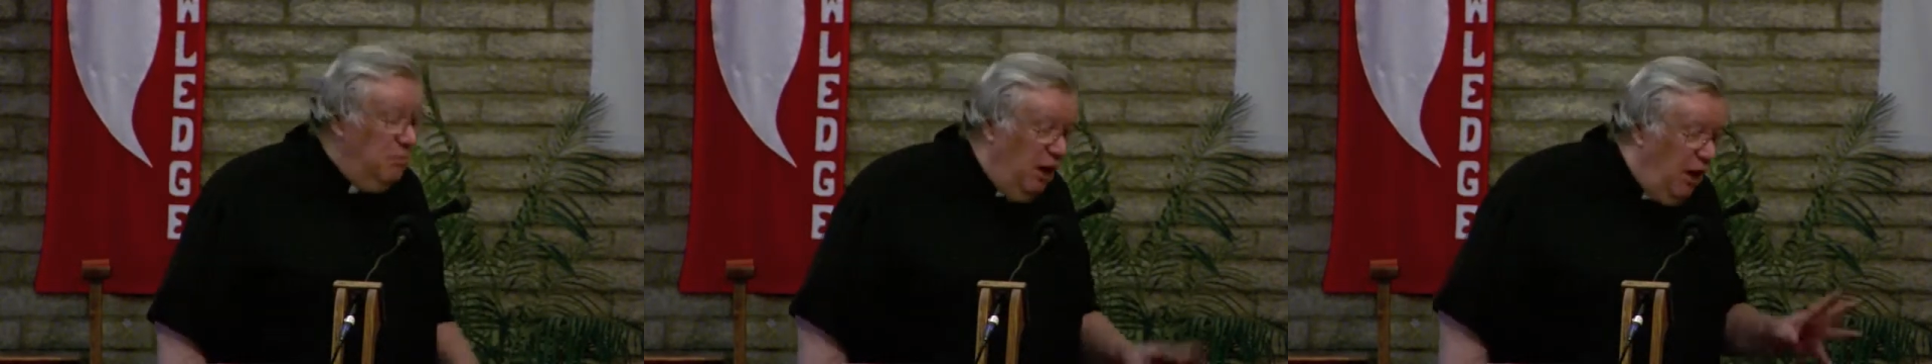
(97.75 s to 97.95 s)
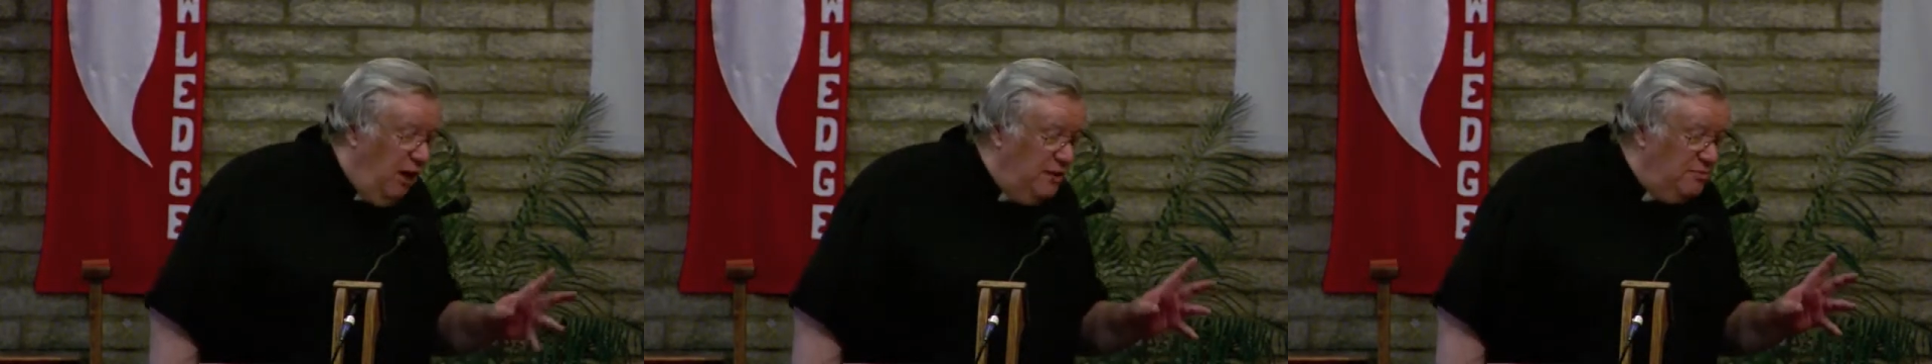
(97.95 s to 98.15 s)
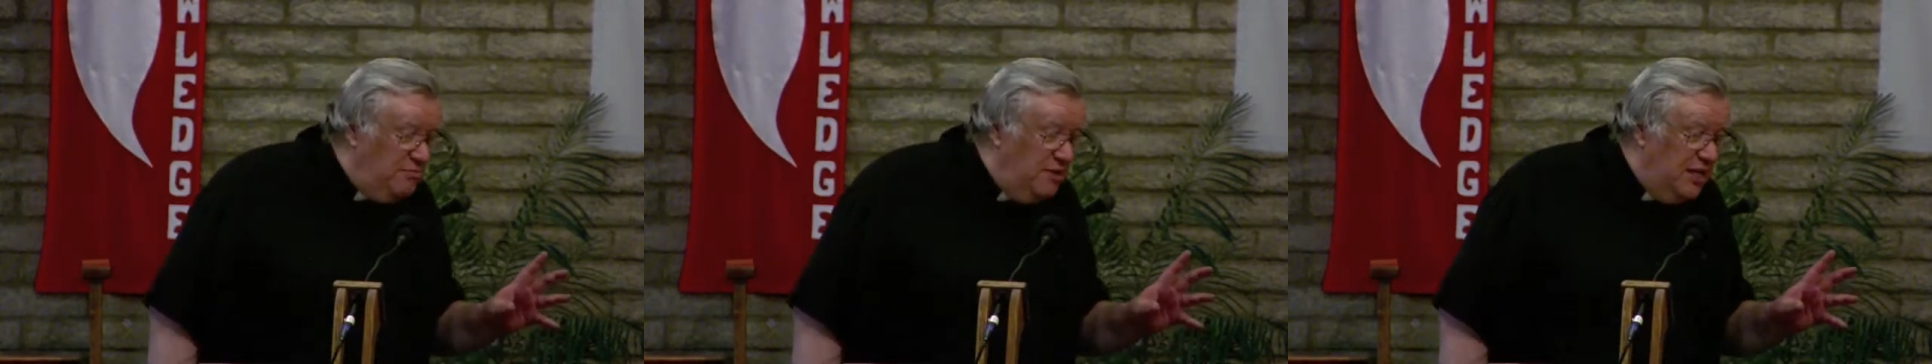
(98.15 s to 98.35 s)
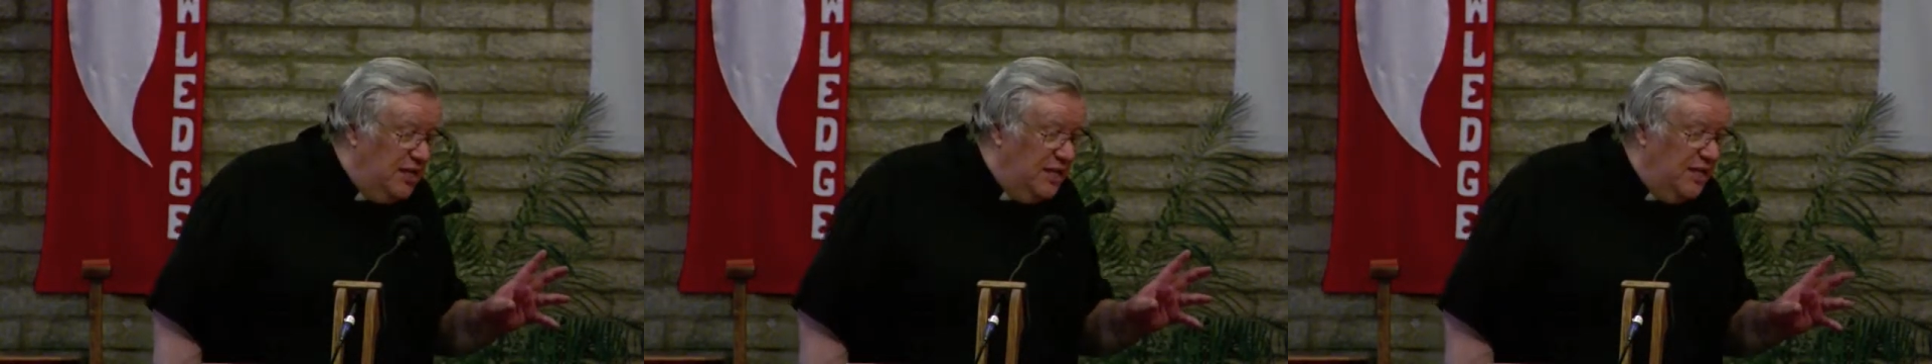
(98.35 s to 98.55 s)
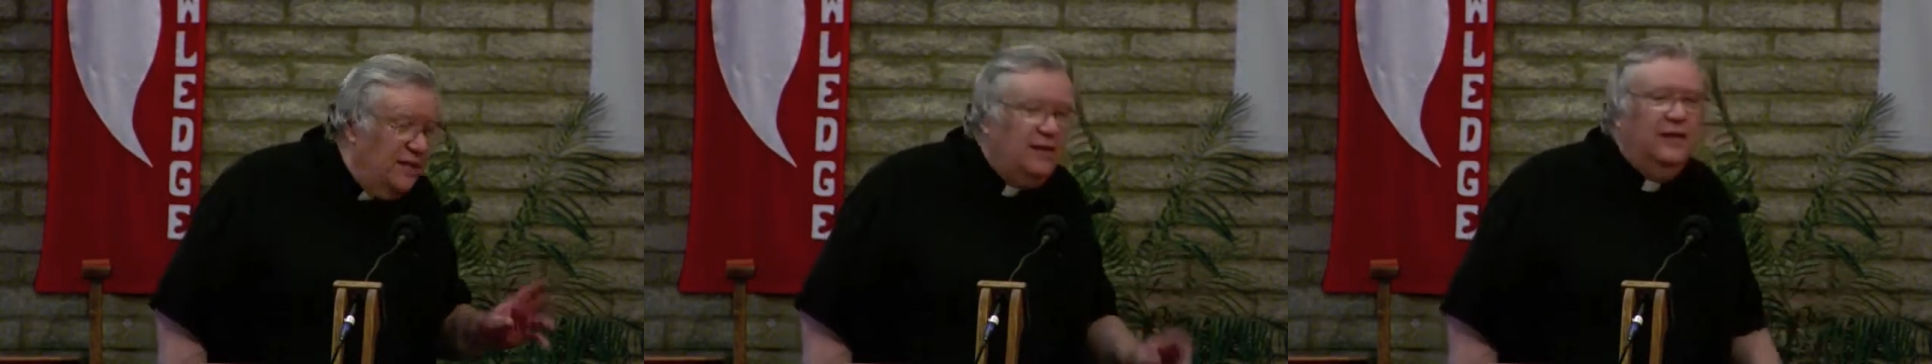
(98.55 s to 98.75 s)
pardon
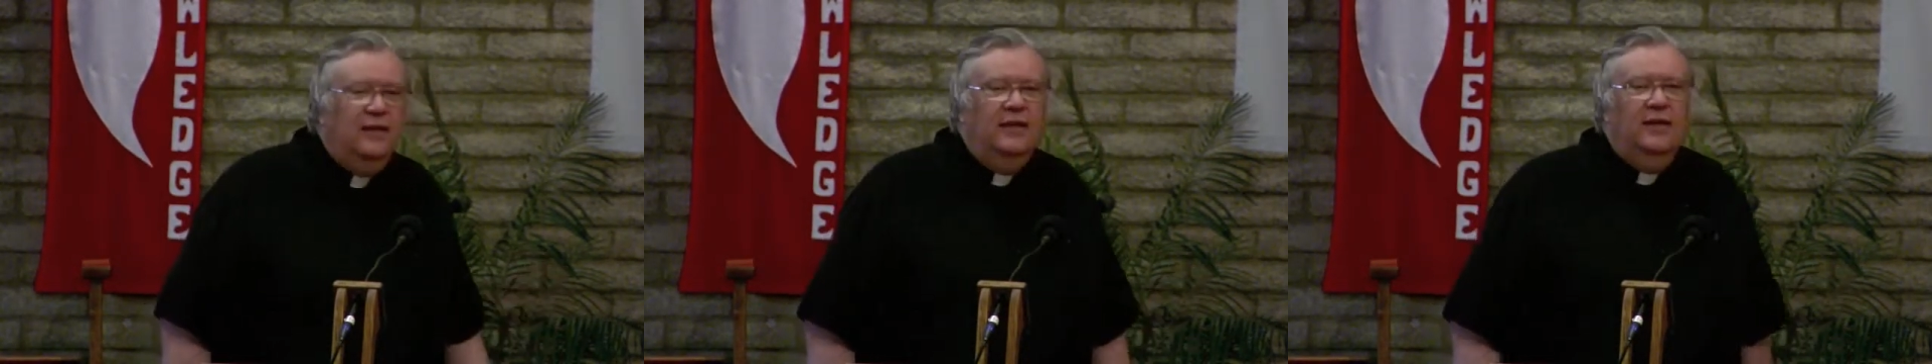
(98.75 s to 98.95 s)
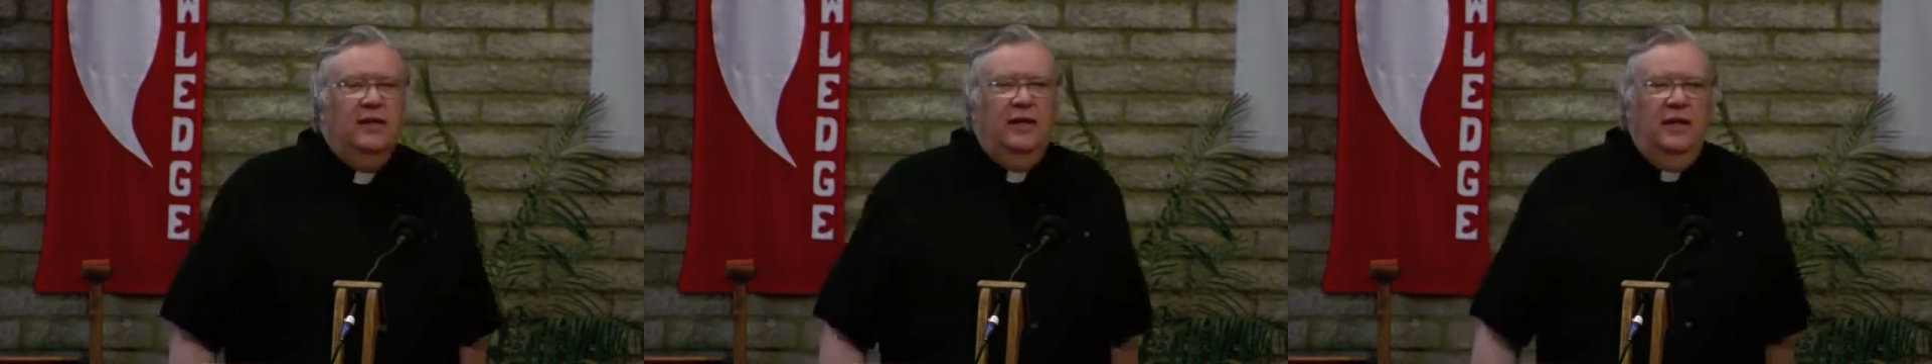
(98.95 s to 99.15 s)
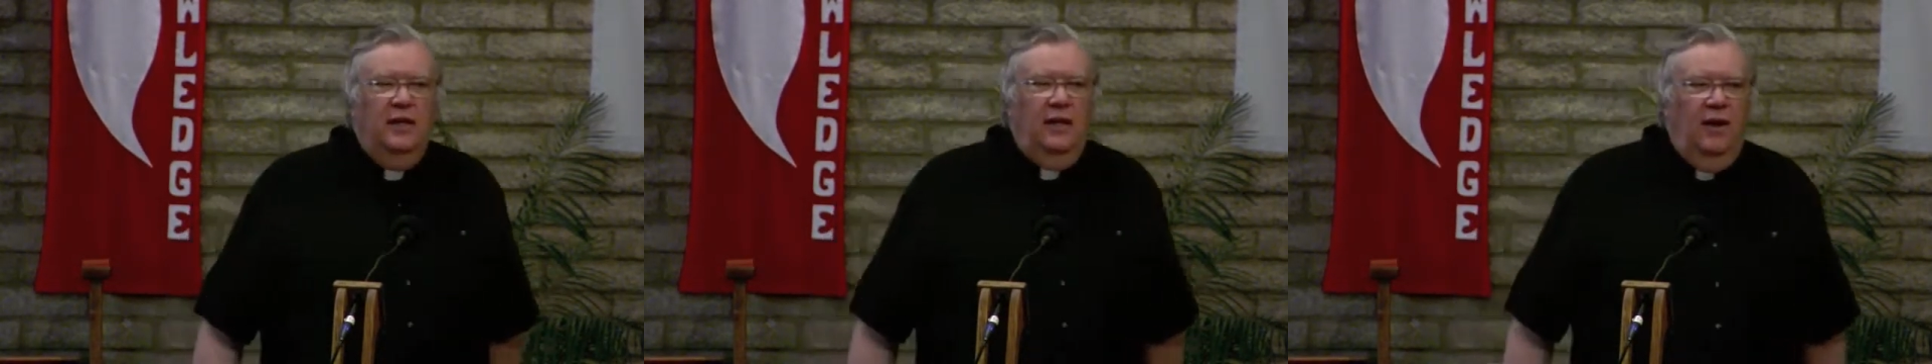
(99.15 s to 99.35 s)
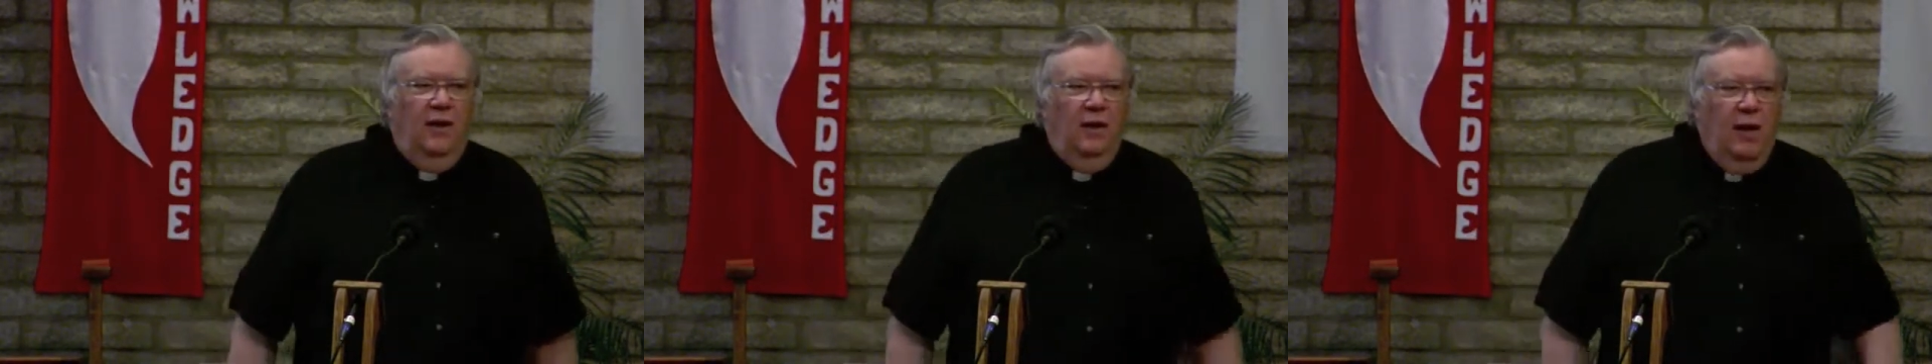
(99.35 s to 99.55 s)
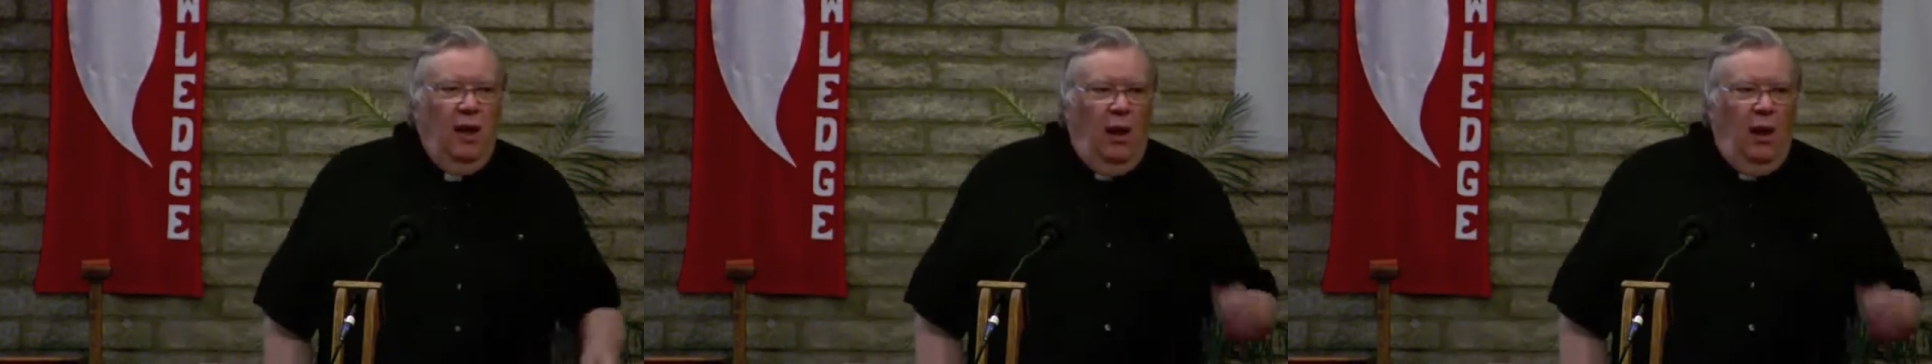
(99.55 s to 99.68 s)
me, you know.